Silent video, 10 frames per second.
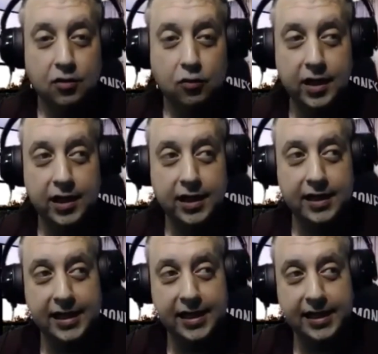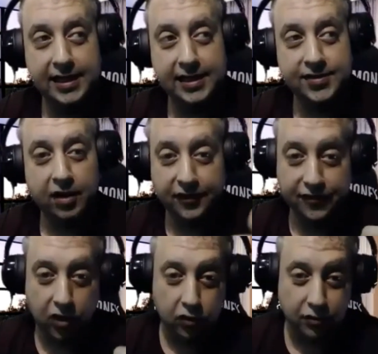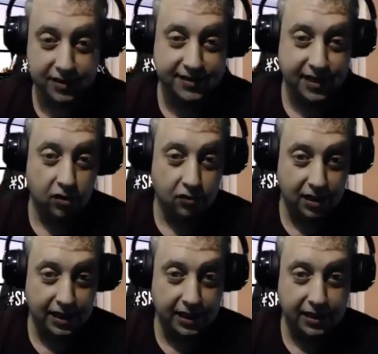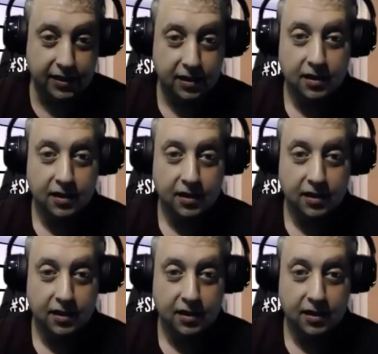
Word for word: when he gets off the phone with a seller lead,